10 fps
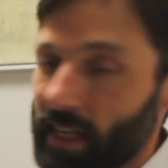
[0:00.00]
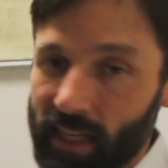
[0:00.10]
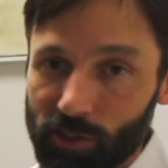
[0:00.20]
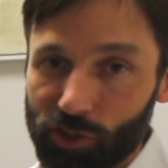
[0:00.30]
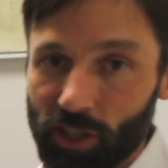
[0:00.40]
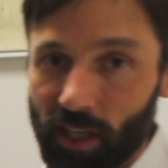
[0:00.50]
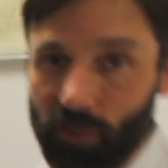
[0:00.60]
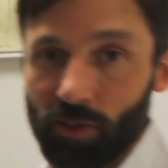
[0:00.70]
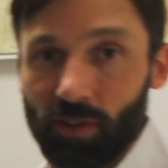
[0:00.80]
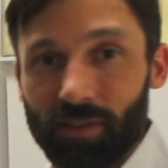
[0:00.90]
In
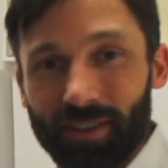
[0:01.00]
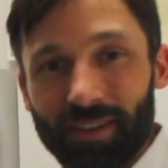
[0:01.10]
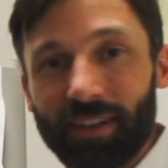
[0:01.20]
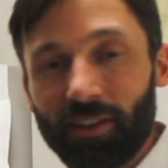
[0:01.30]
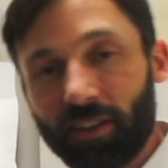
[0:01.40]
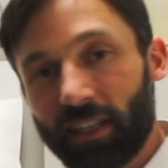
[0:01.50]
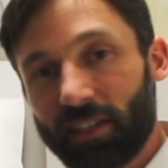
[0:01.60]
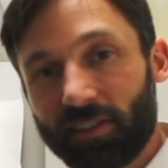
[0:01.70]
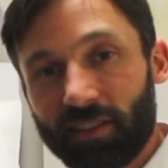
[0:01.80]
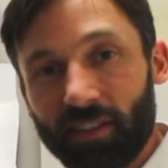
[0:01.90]
general, or at
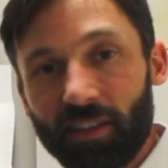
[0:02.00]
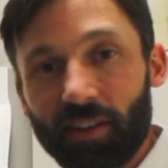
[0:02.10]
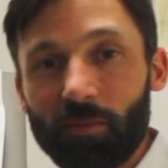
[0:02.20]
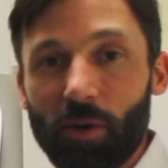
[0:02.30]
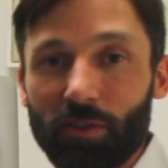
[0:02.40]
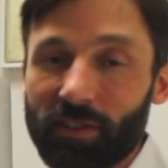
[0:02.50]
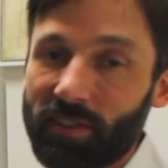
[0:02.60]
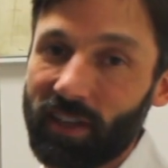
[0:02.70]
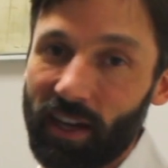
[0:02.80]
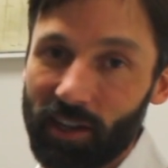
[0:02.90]
least the most
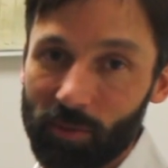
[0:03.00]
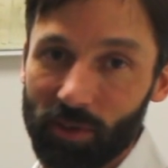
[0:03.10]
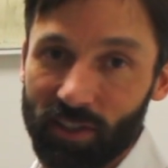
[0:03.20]
desirable